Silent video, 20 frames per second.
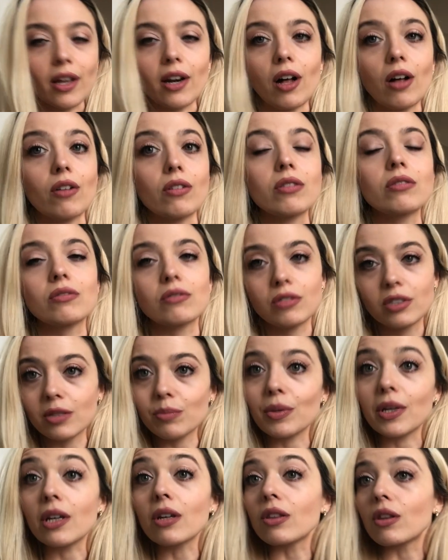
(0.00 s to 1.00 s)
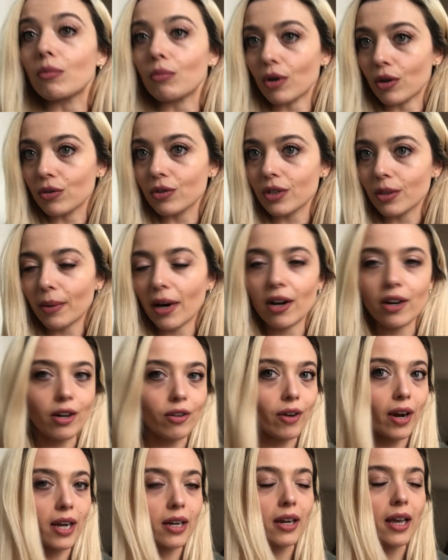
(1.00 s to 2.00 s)
that I'll speak the most about
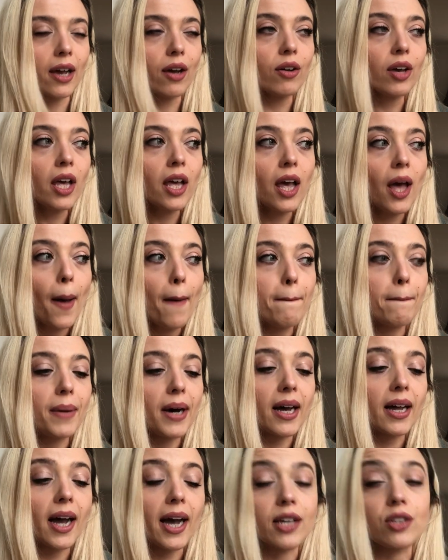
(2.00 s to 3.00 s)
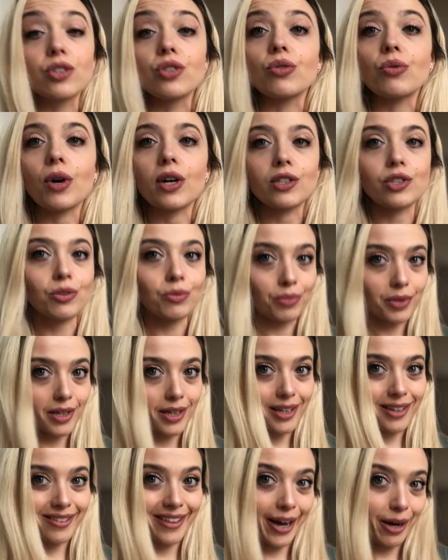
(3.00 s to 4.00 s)
it right now, but I do want to
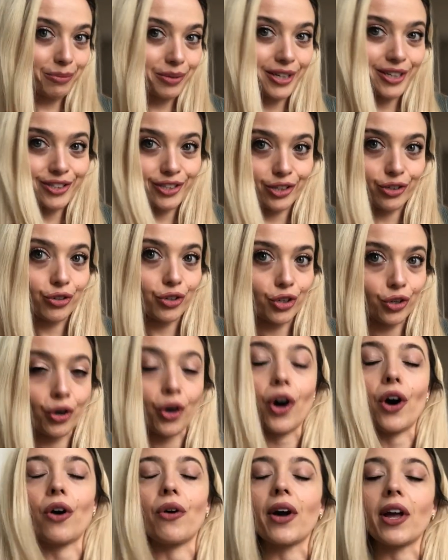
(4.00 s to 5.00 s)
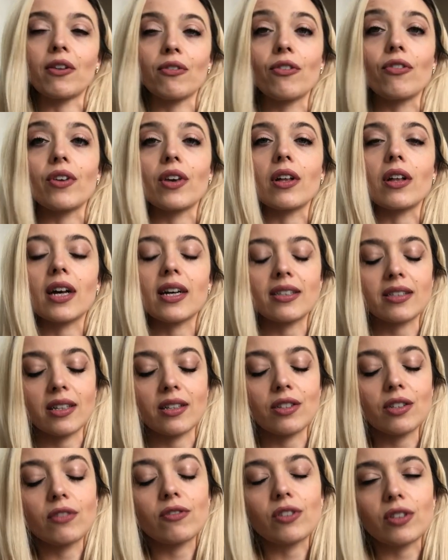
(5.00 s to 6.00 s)
be that place that you can go and feel a
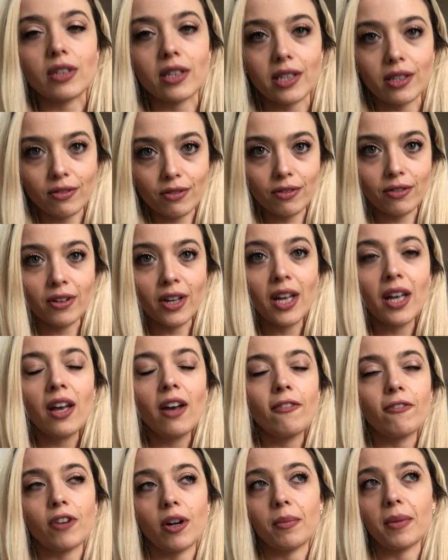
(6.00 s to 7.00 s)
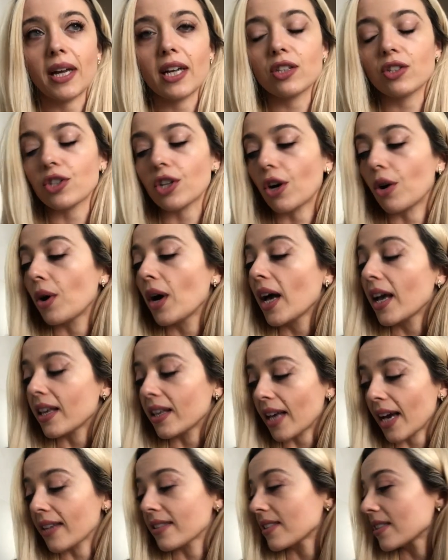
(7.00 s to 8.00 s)
sense of relief from it. So
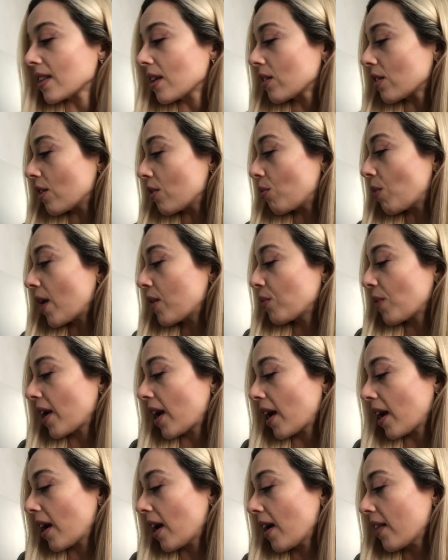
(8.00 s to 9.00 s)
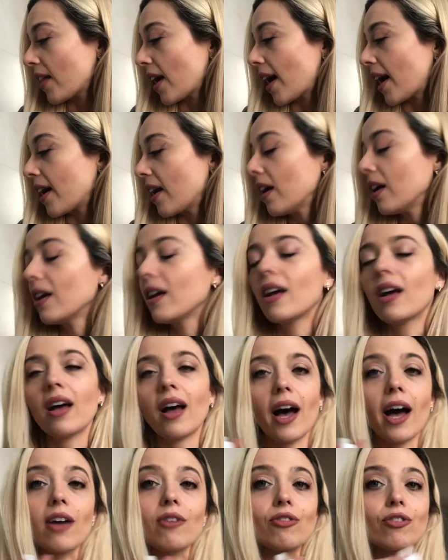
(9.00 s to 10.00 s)
yes, the one way that
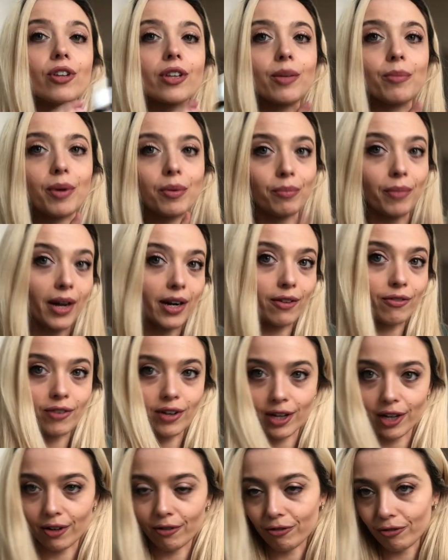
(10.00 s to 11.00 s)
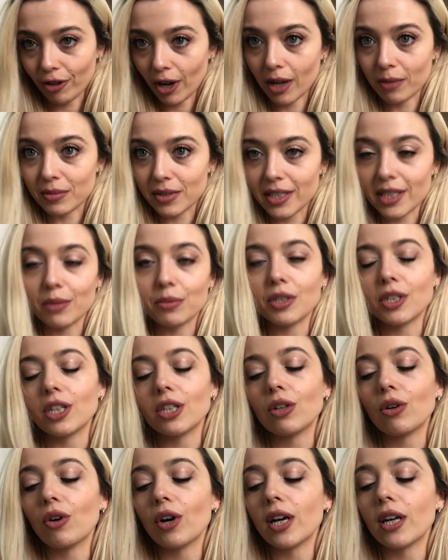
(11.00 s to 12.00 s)
I've really been benefiting from
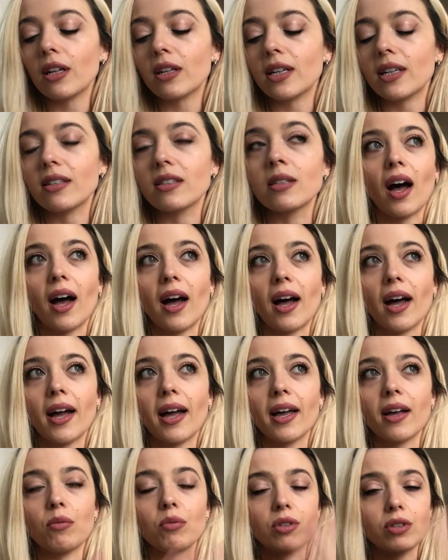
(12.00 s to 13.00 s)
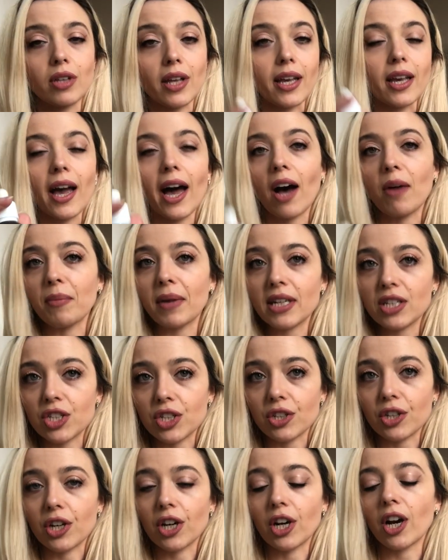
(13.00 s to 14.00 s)
CBD oil is I will like have my
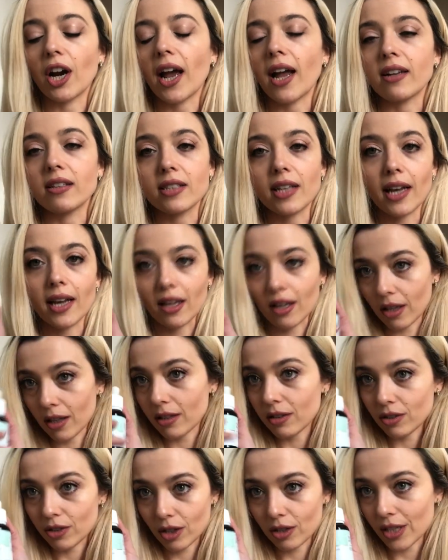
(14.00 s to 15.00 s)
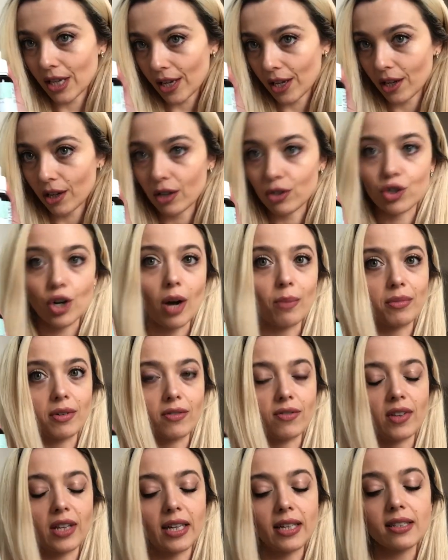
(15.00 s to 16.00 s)
dinner and take start taking a drop
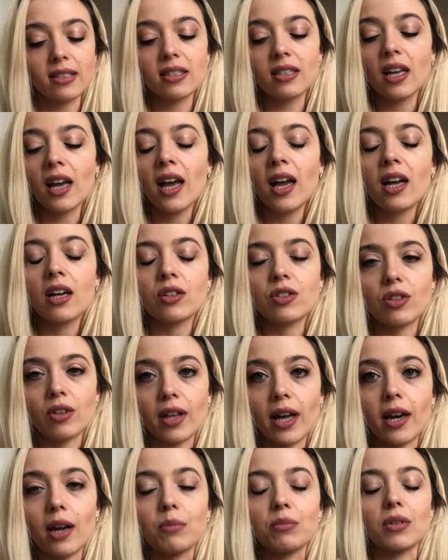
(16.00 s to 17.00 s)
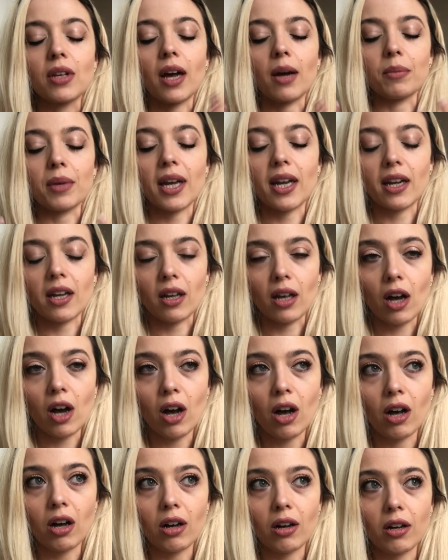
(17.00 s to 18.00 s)
of this so that I'm, I'm getting
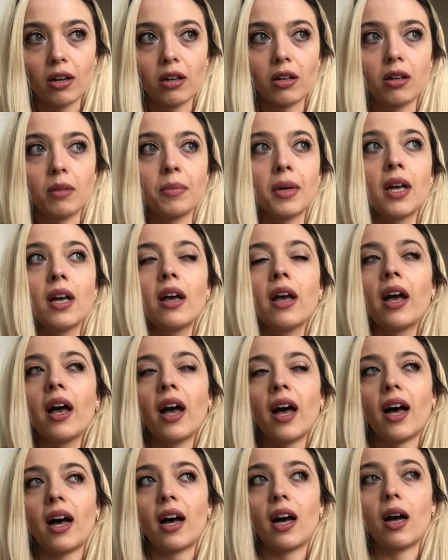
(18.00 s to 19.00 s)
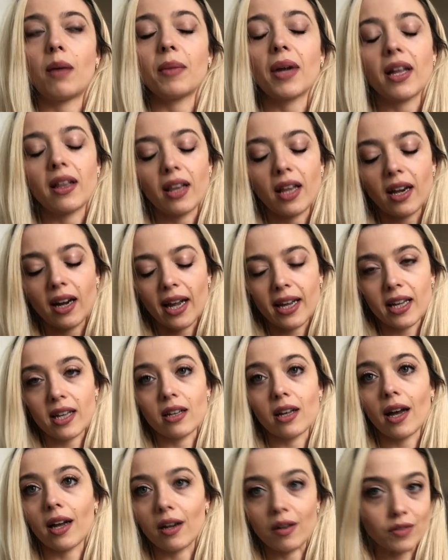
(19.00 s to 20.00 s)
calm um, and then I
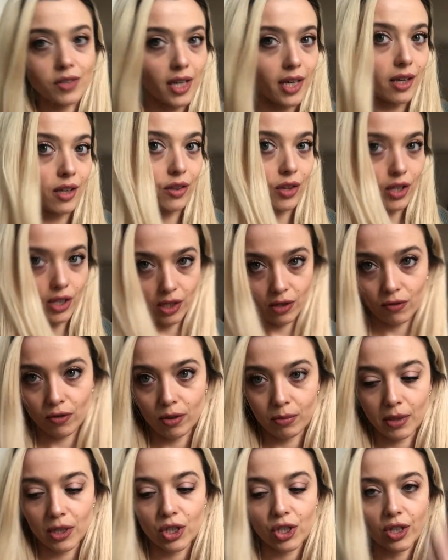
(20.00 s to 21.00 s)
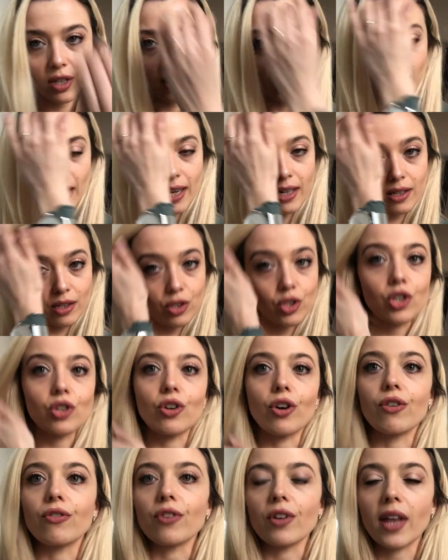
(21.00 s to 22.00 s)
can kind of take in the information that I need to
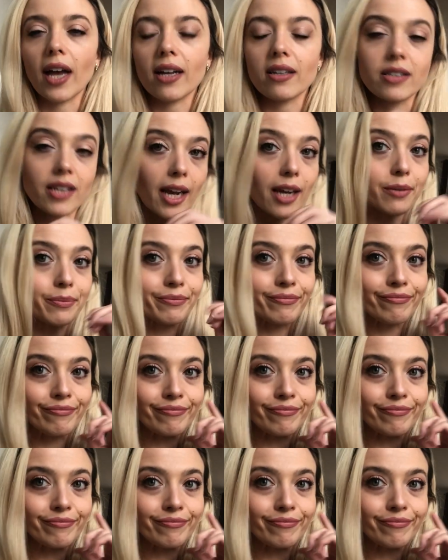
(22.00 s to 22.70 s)
know for that day.